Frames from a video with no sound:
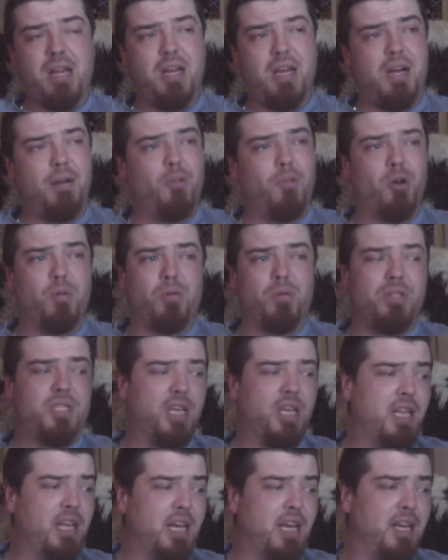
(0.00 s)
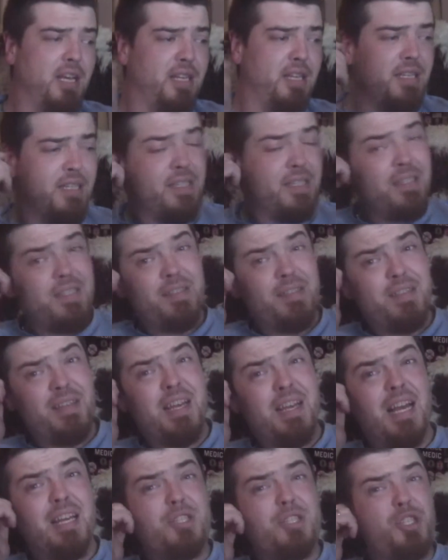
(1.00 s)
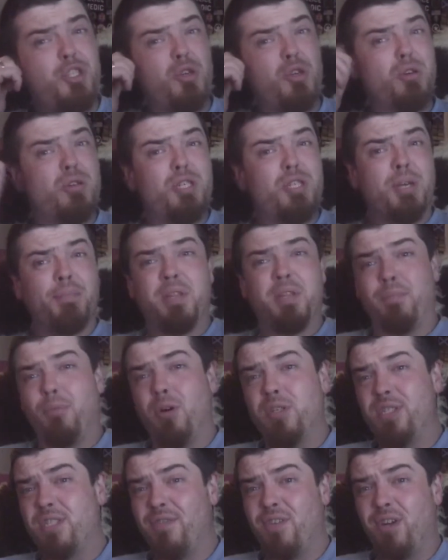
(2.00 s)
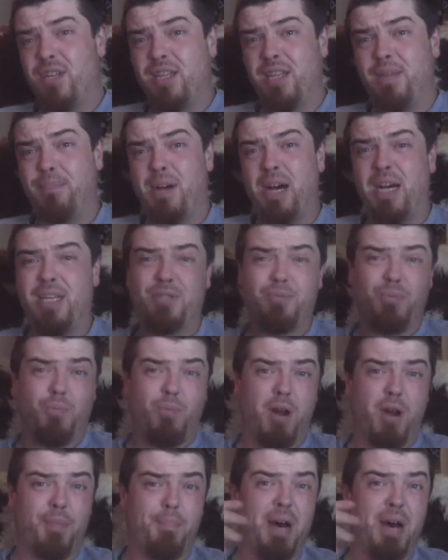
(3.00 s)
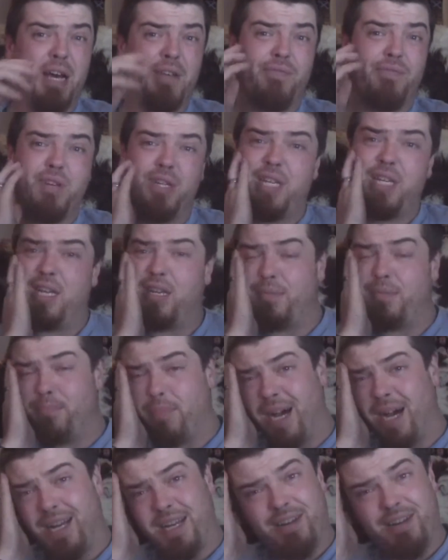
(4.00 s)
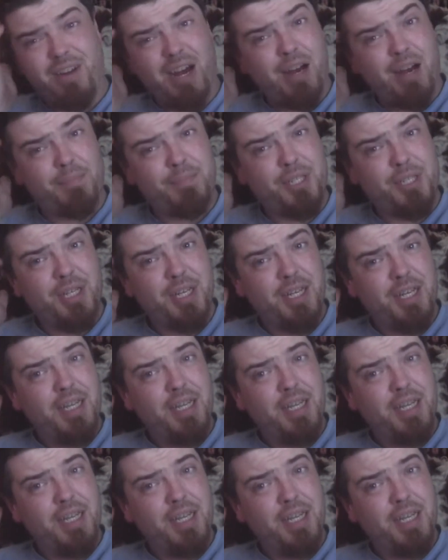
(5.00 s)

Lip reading: I'm not going to say that it's you. Some of the mods I've had in the past were bad for tearing battery wraps.